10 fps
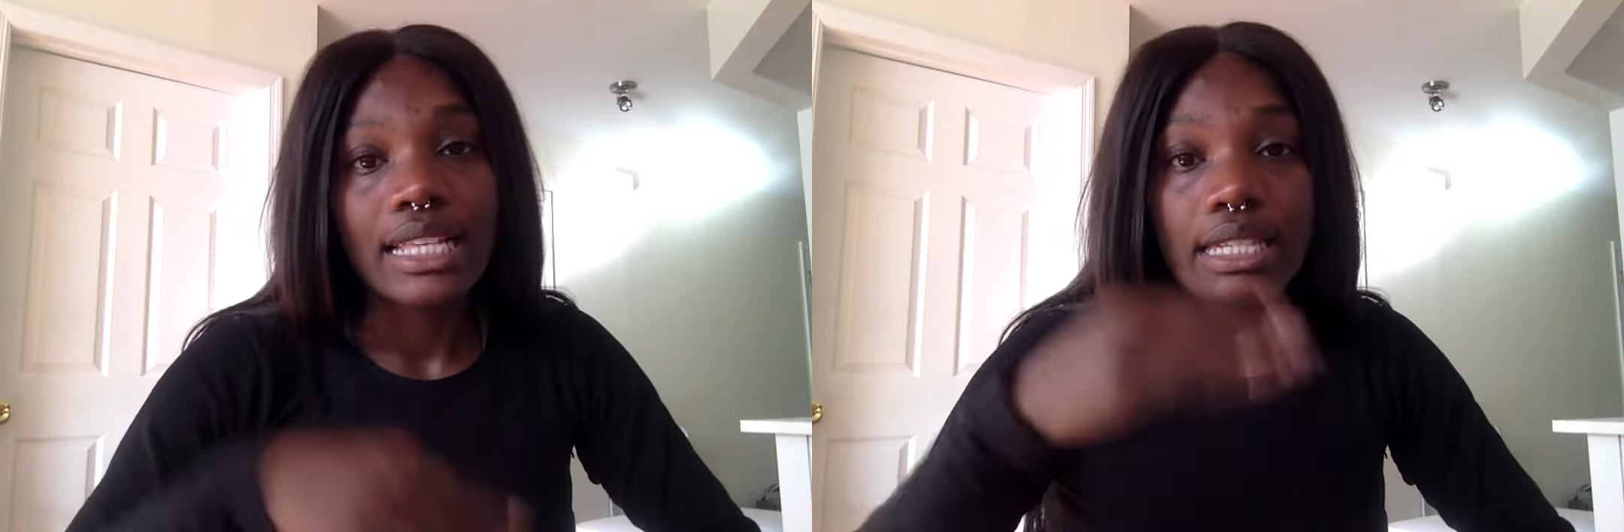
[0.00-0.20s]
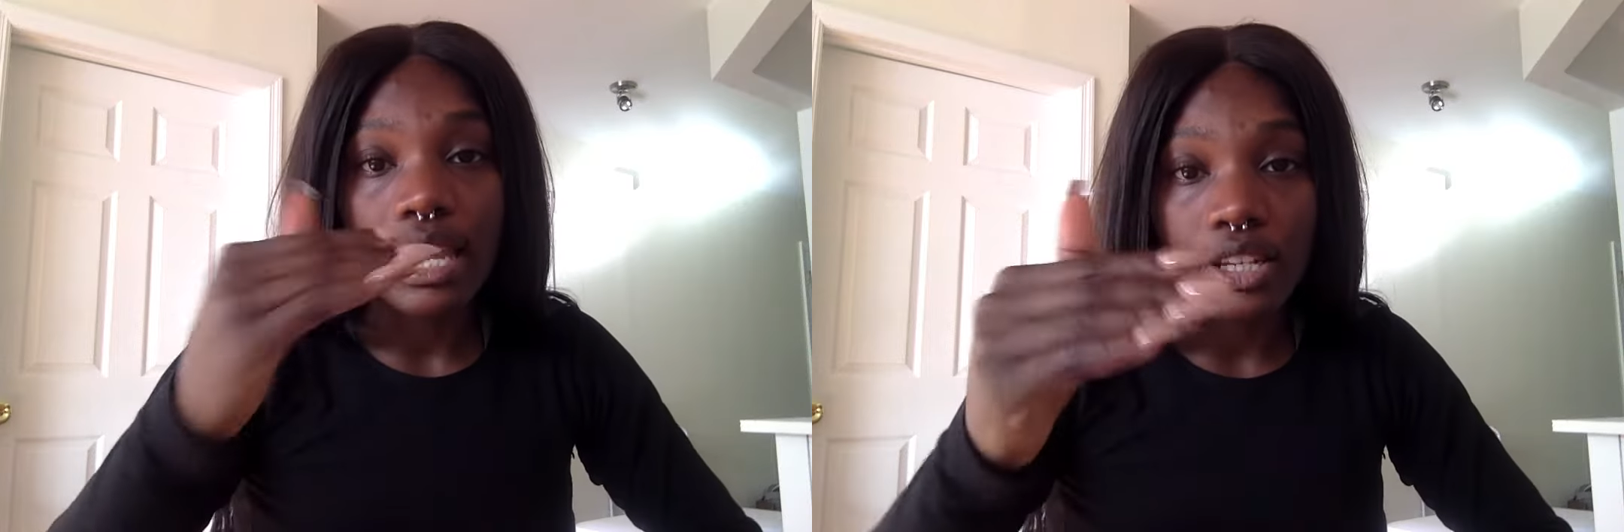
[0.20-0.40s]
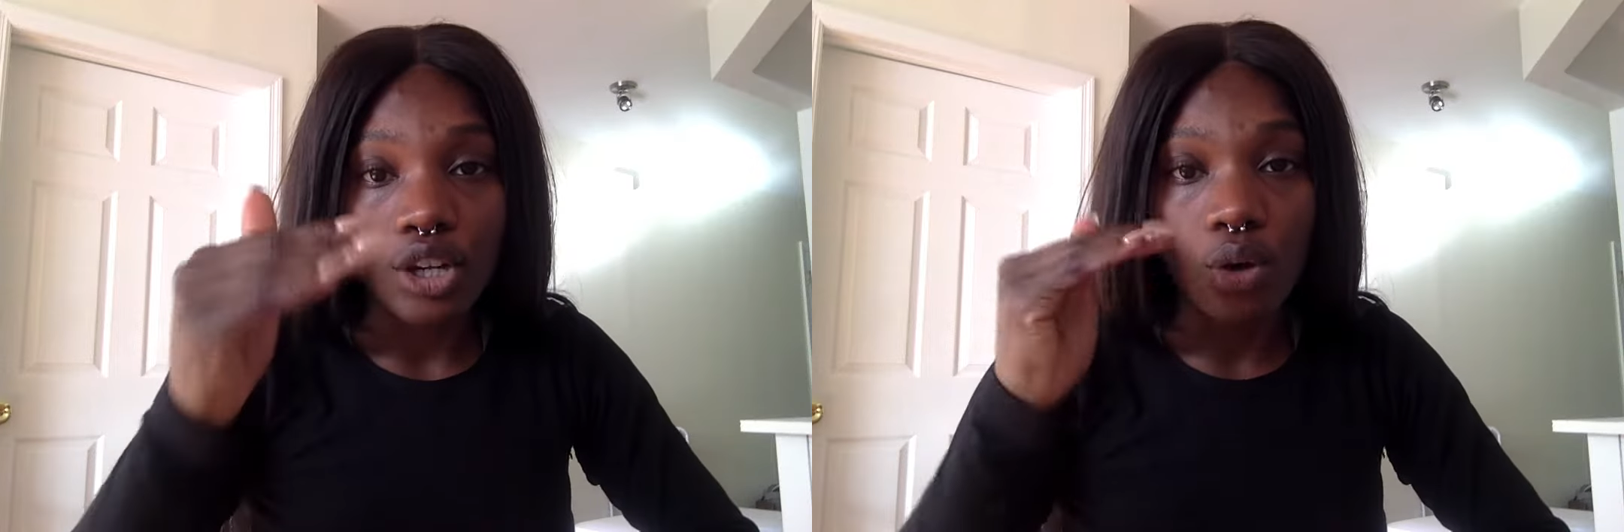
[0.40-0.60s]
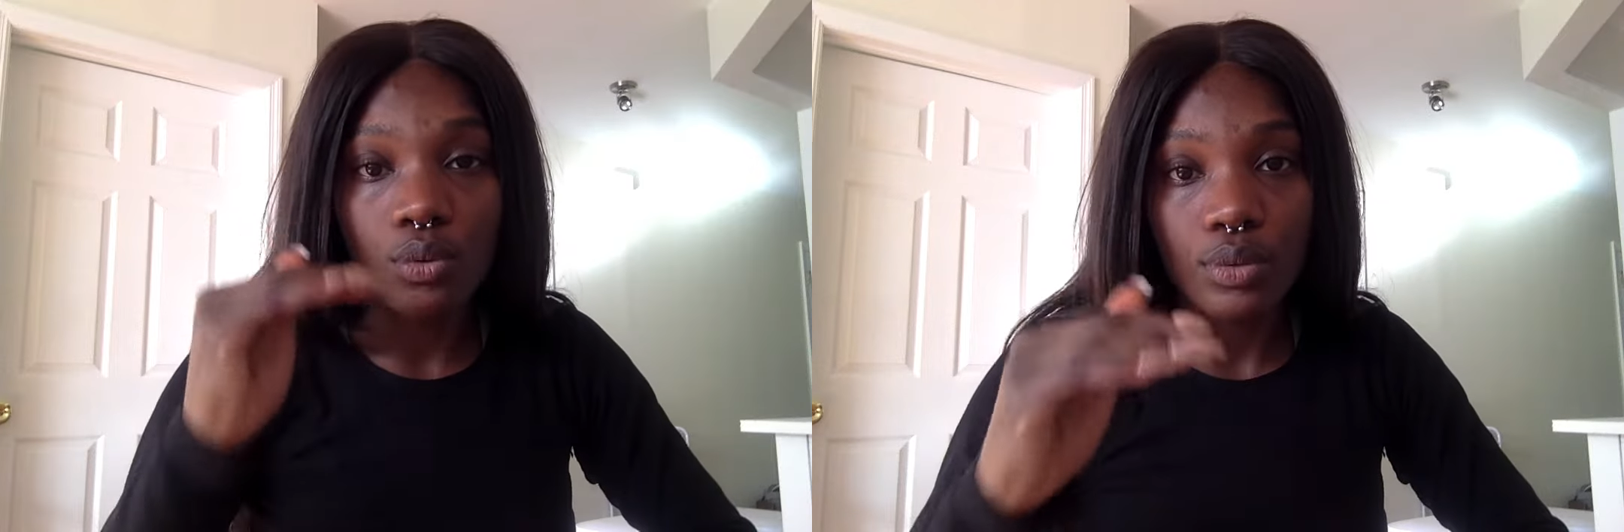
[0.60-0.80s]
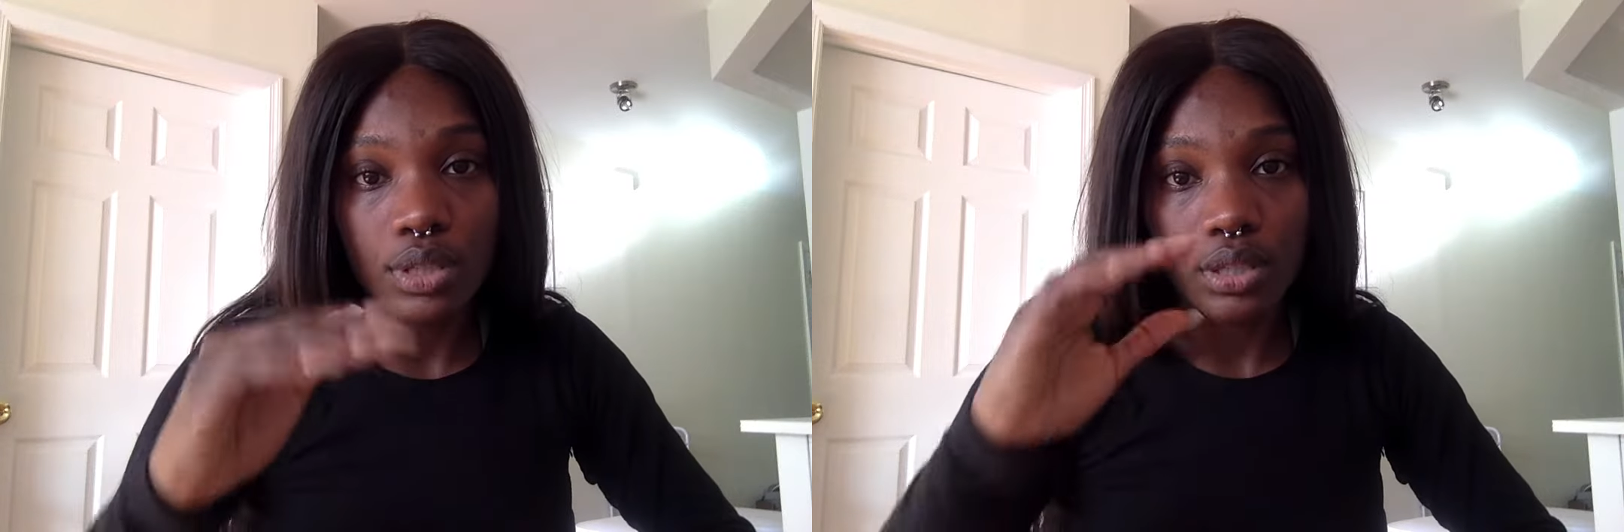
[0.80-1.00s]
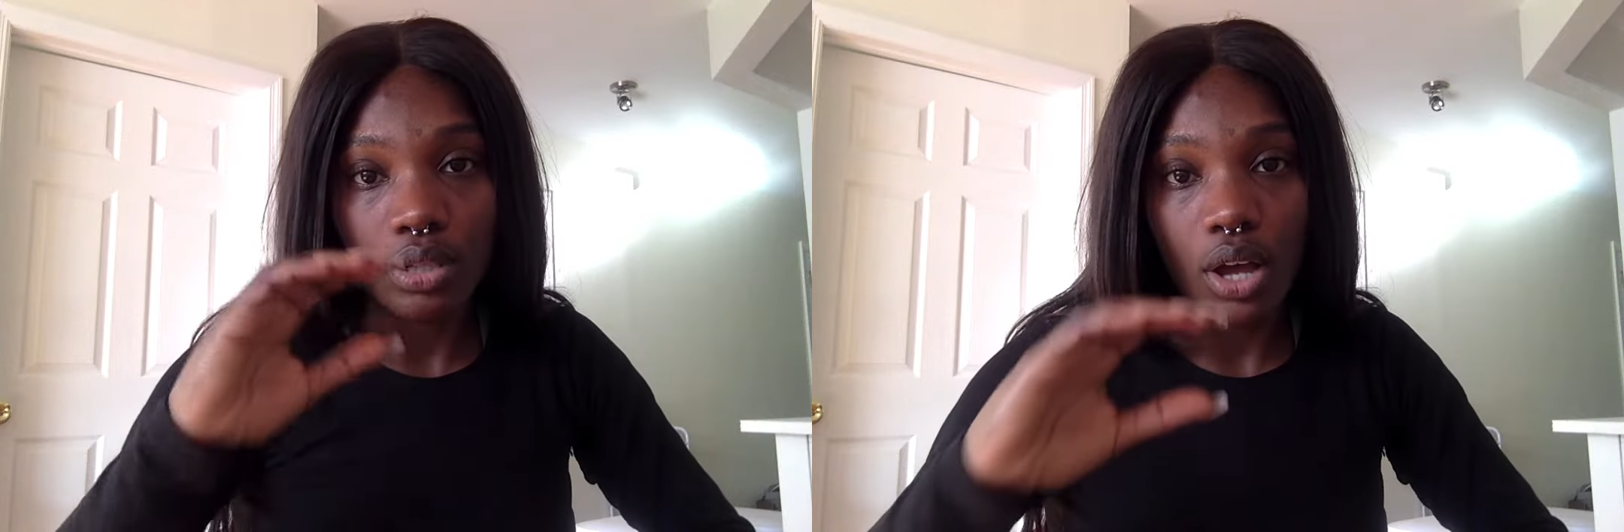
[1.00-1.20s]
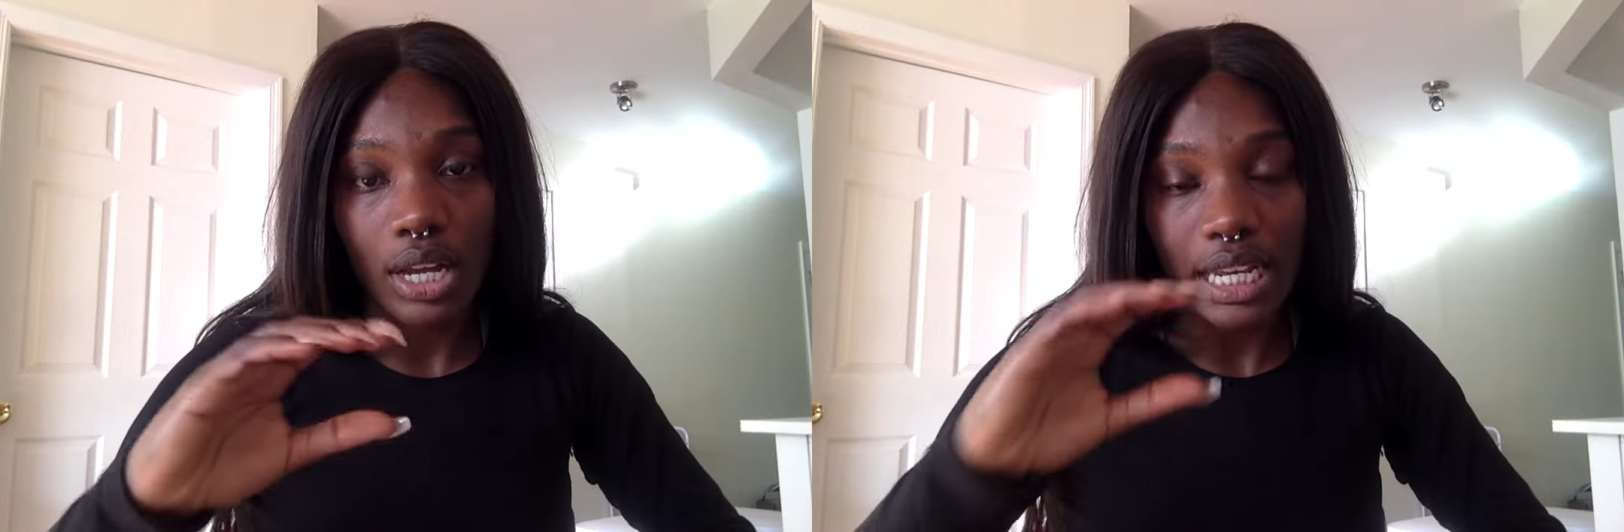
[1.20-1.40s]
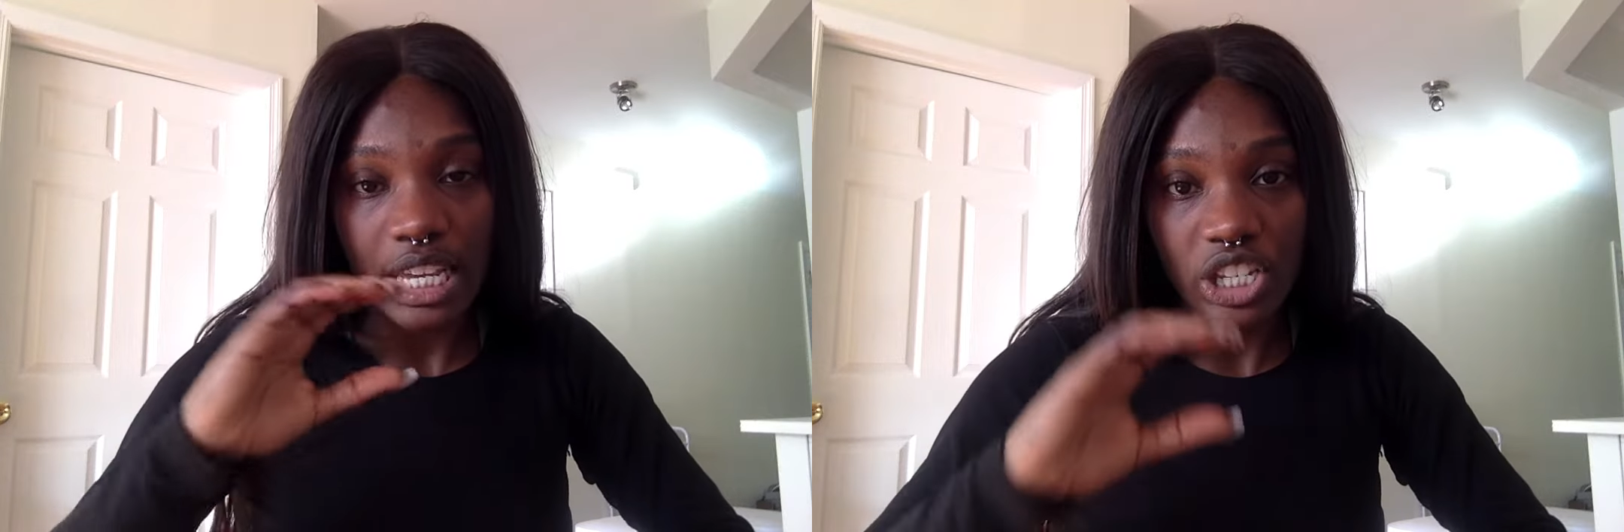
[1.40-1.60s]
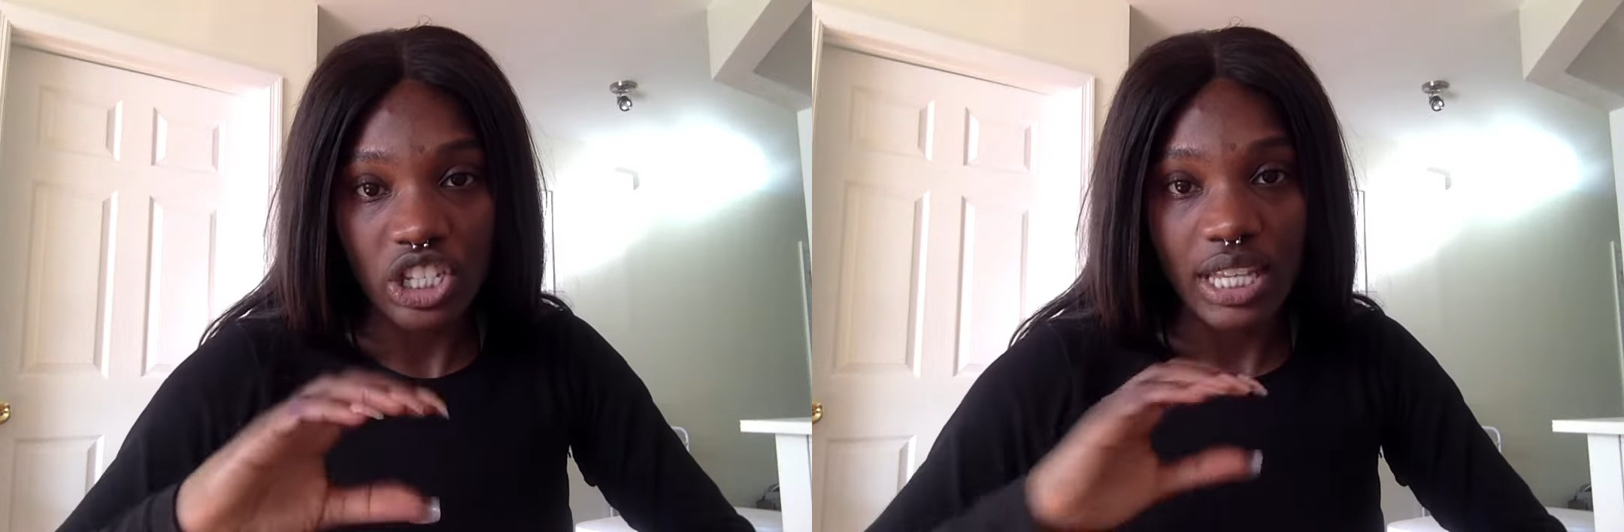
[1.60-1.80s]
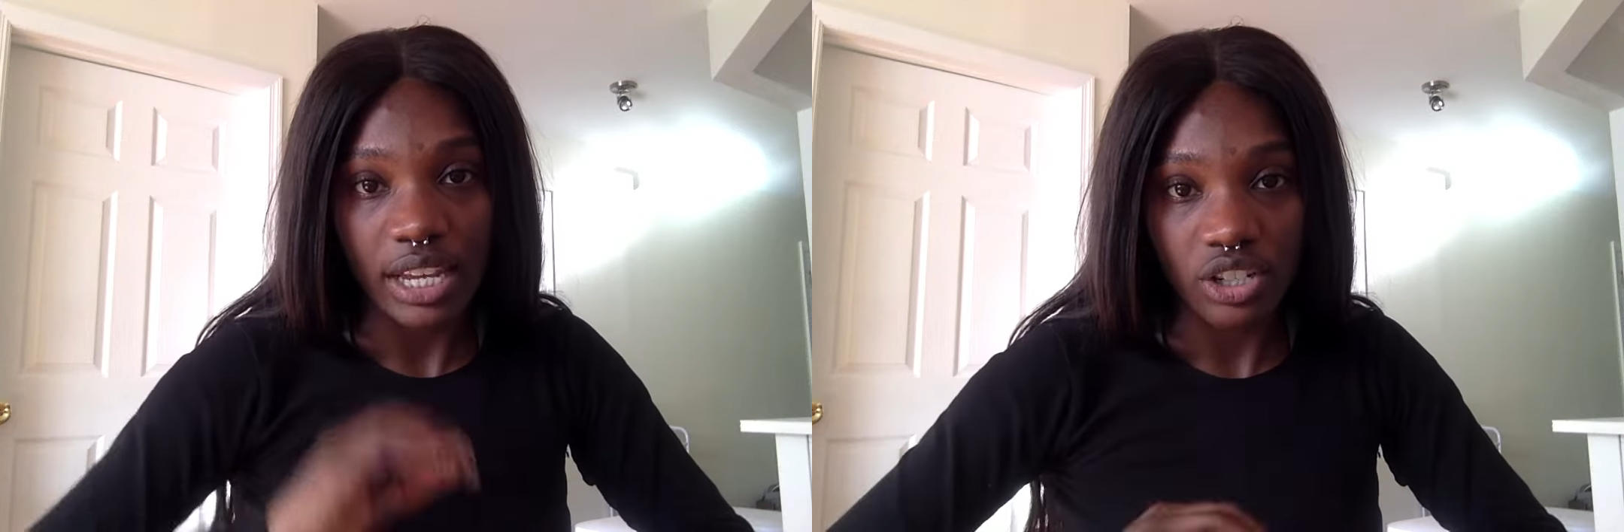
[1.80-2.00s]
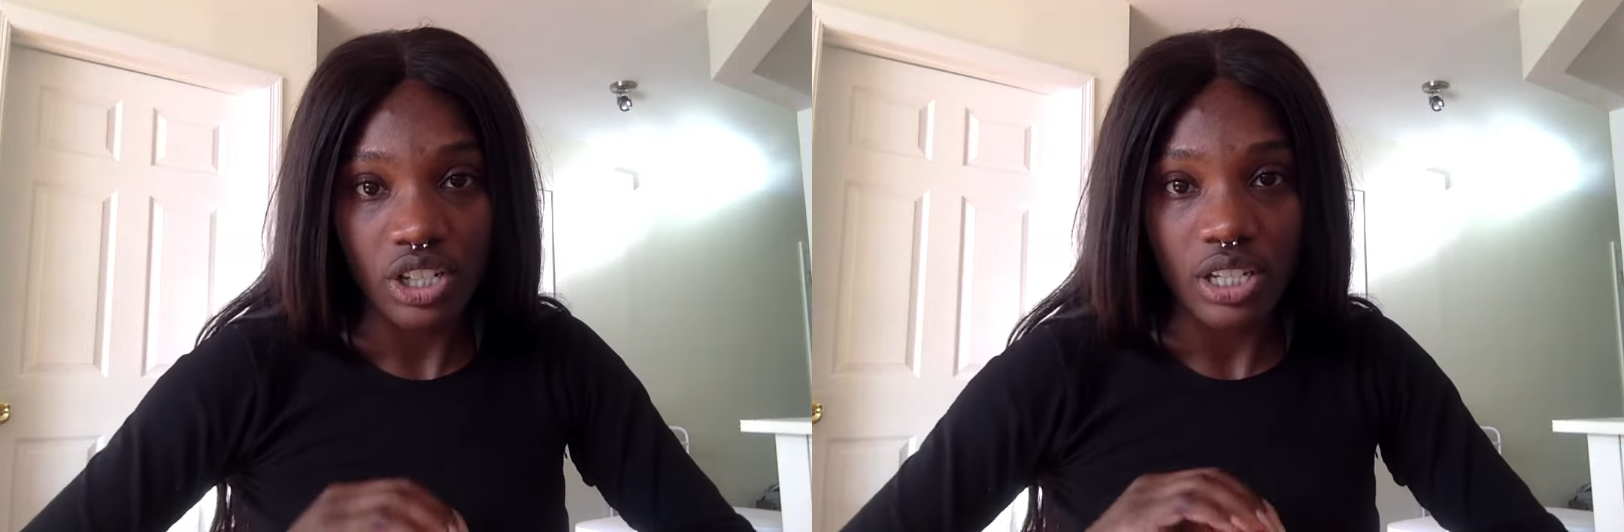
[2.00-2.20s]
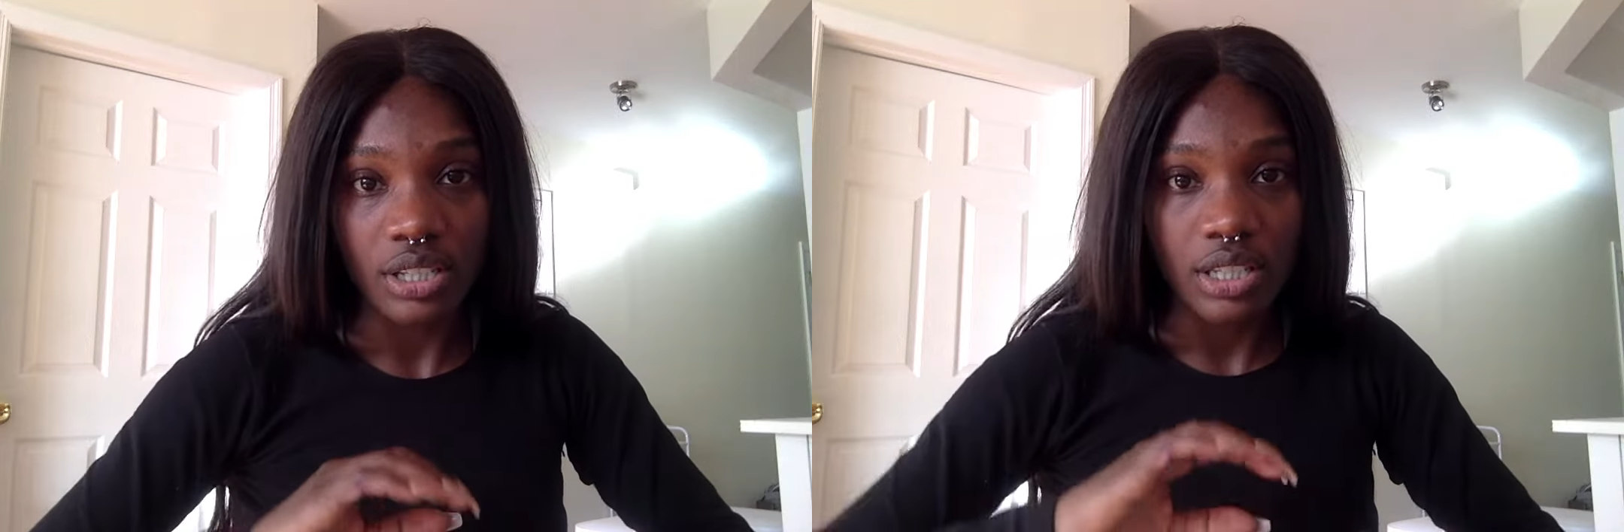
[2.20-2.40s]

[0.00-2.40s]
take notes on each section